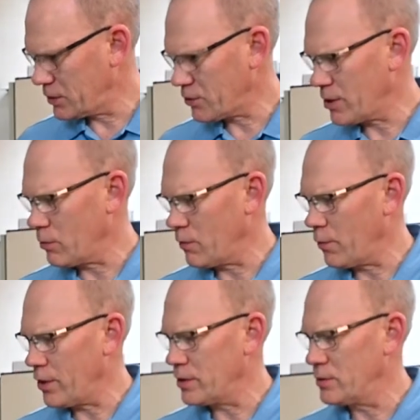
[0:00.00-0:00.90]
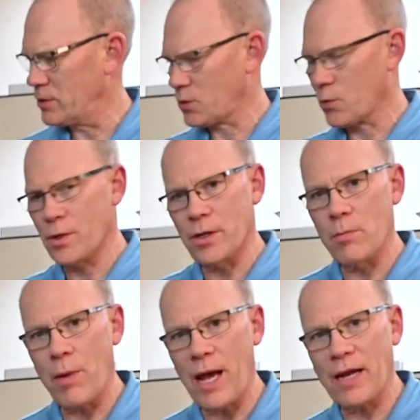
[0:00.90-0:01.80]
I try to avoid screwing
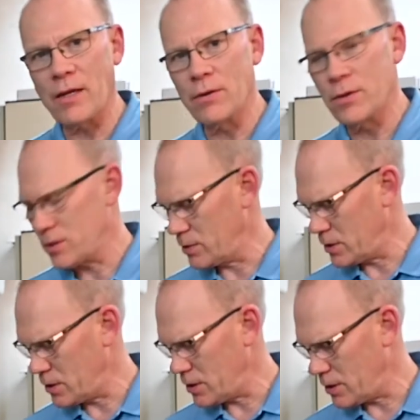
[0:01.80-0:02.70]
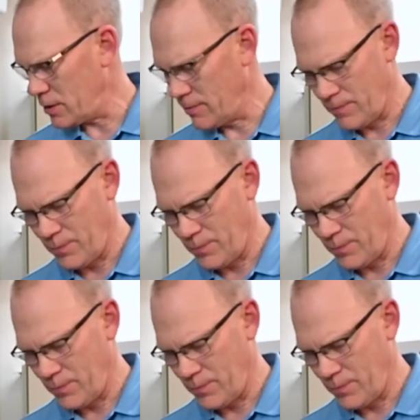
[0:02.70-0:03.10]
it back into the